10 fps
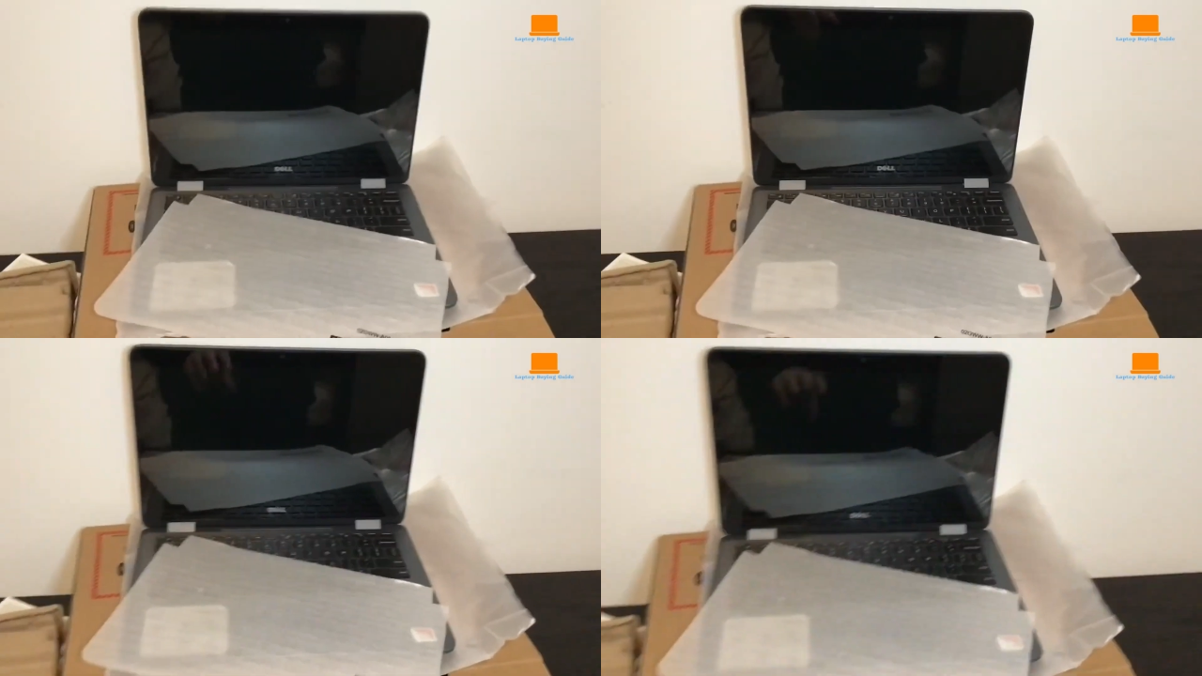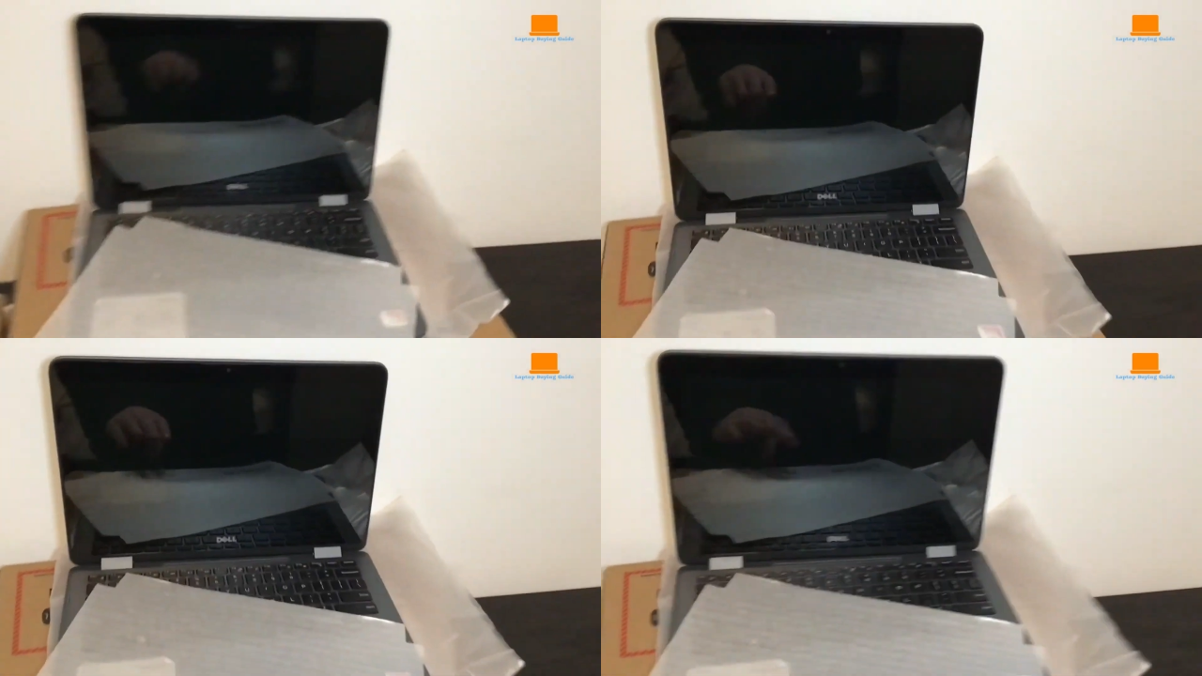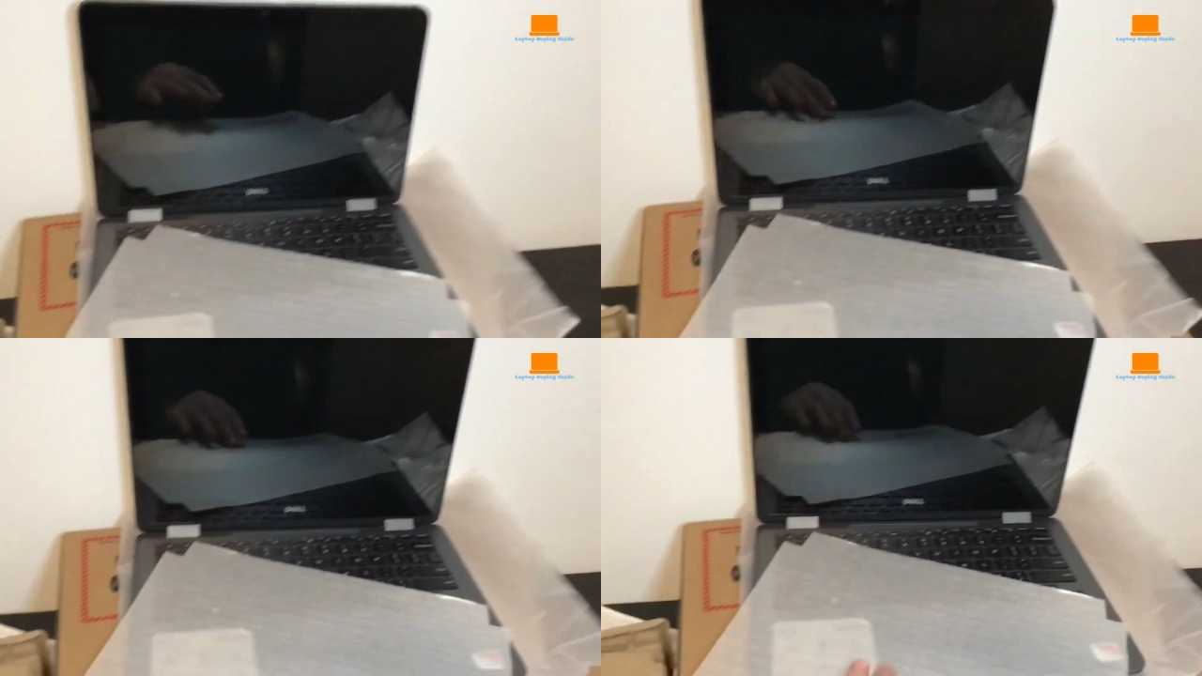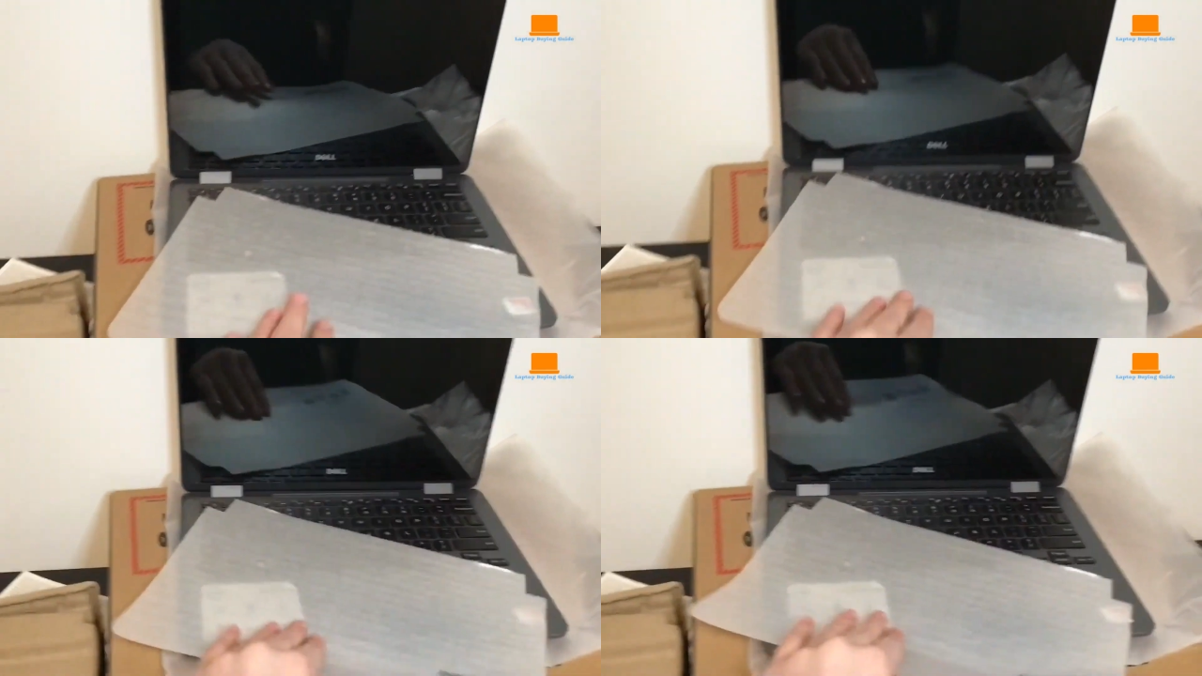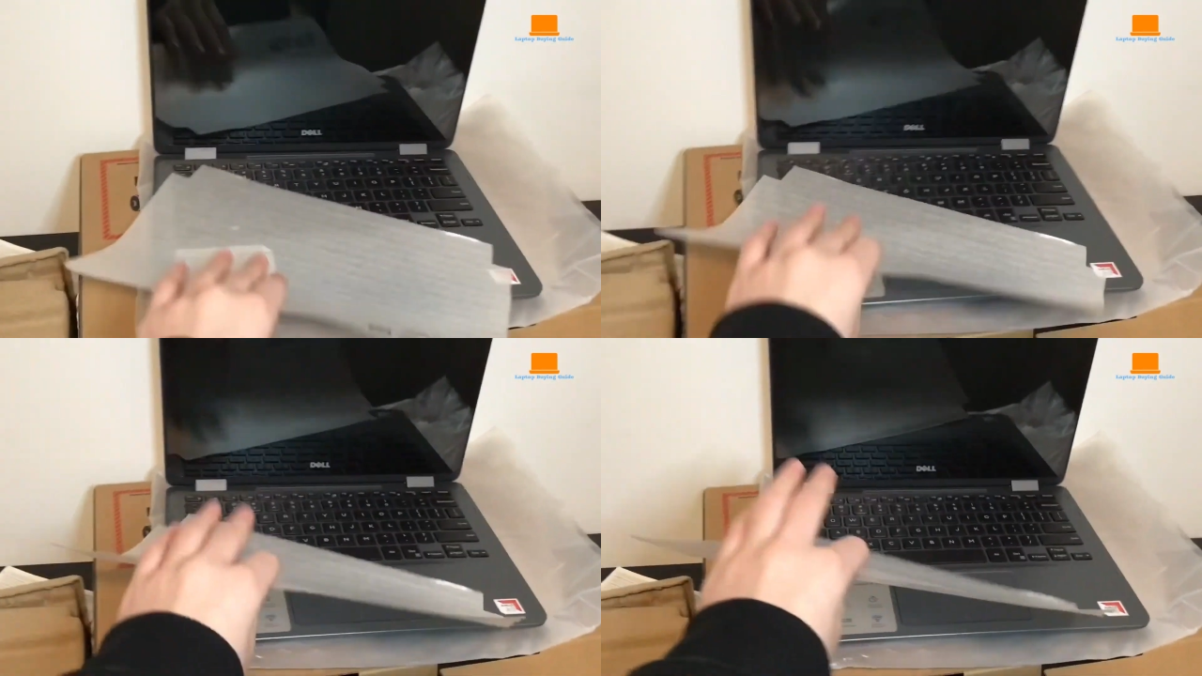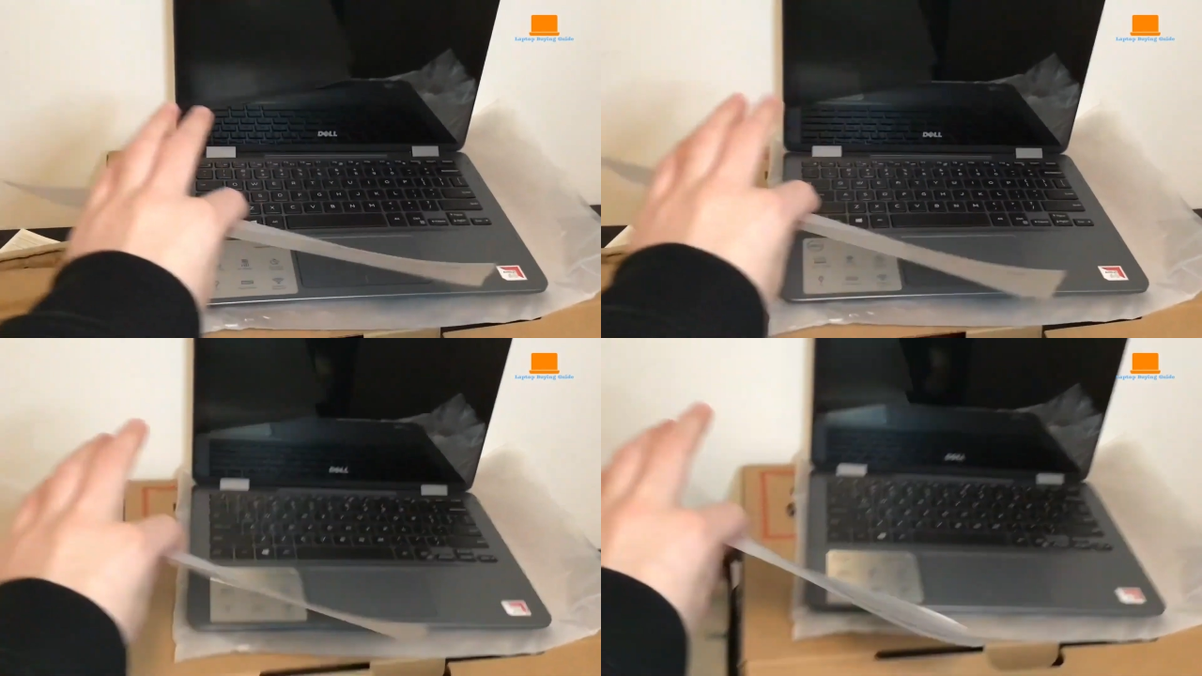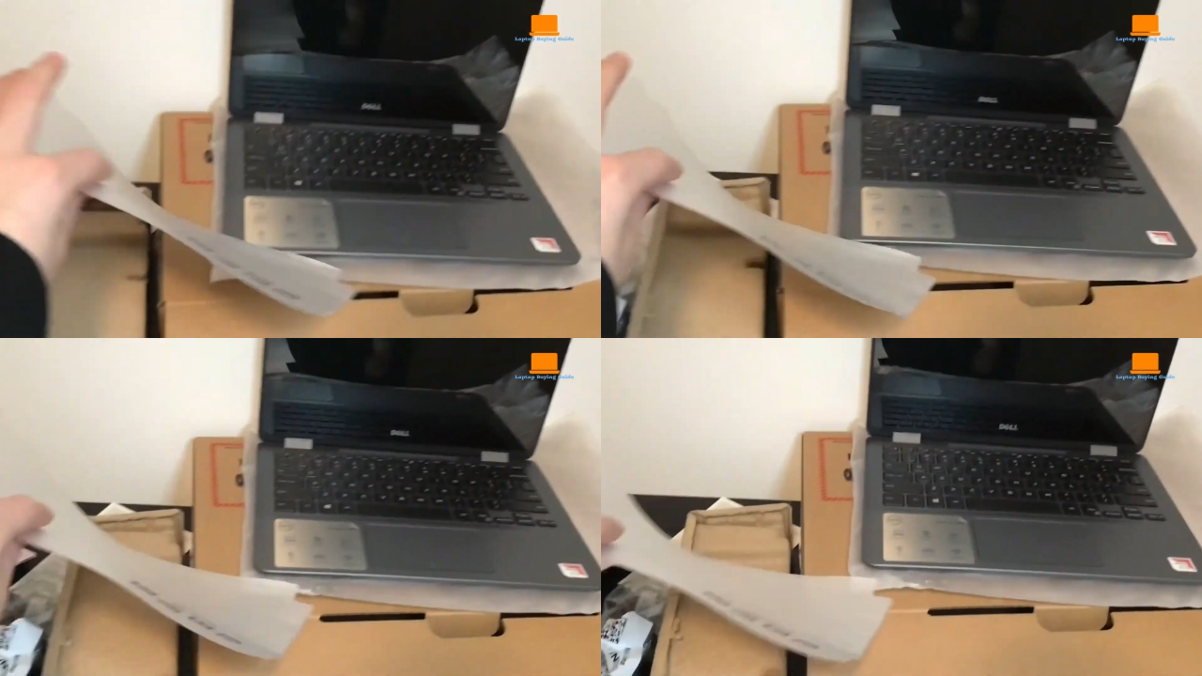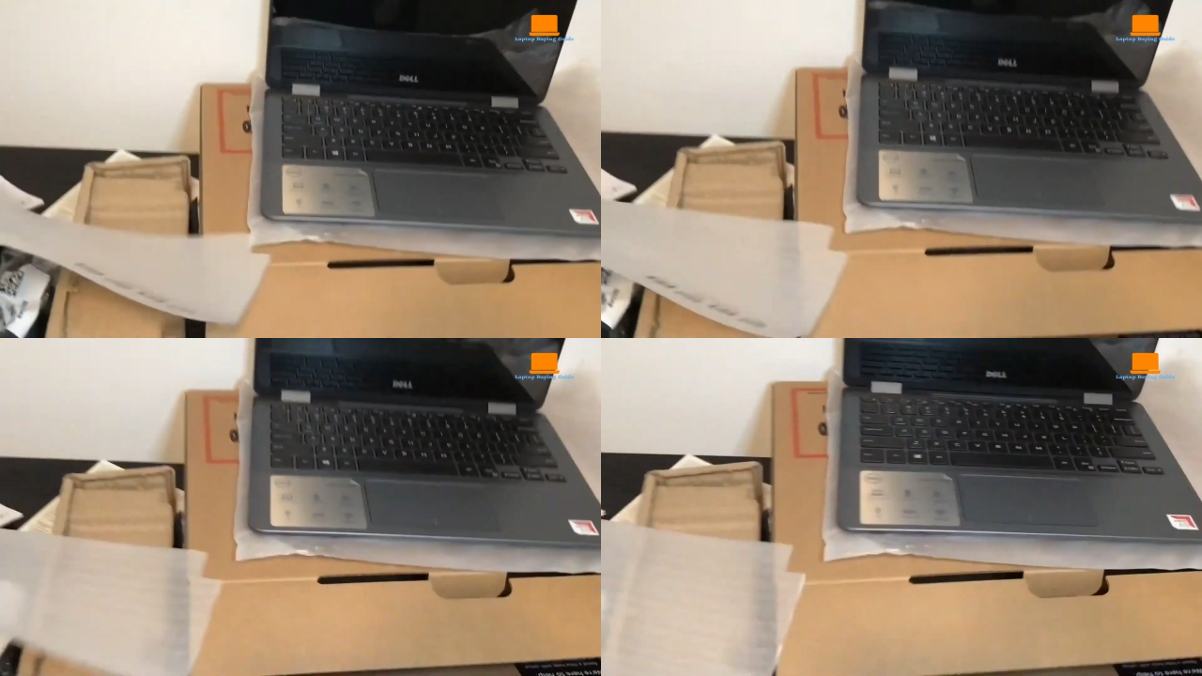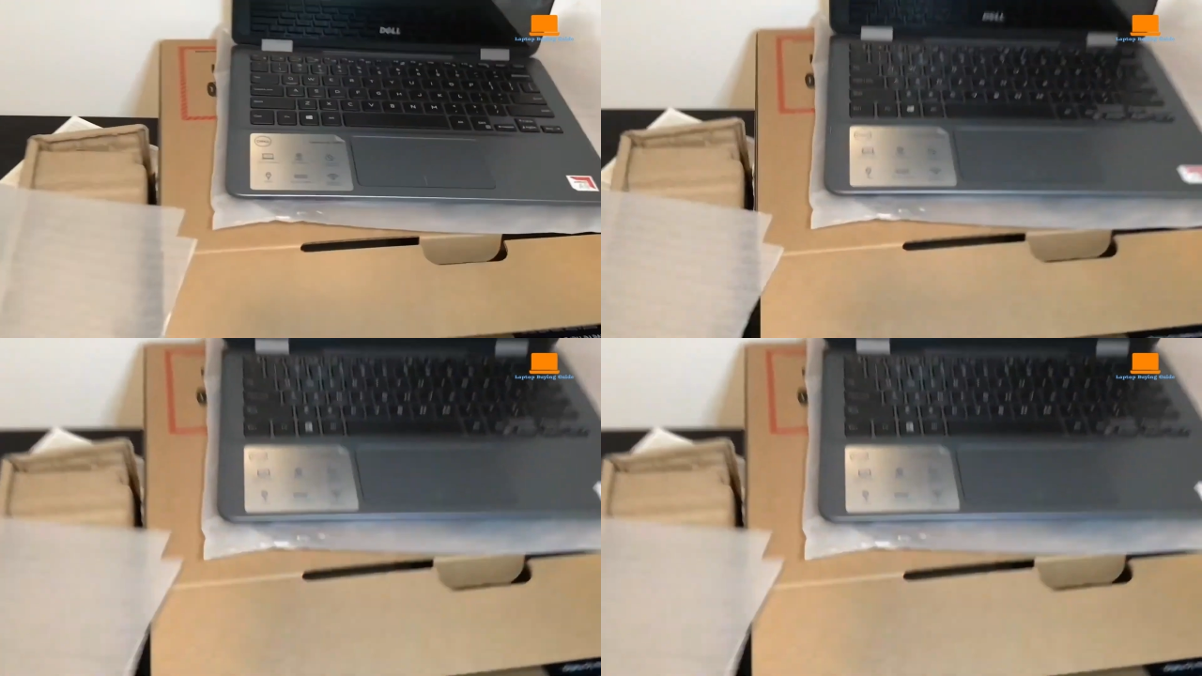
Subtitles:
No face is visible, so there are no lips to read.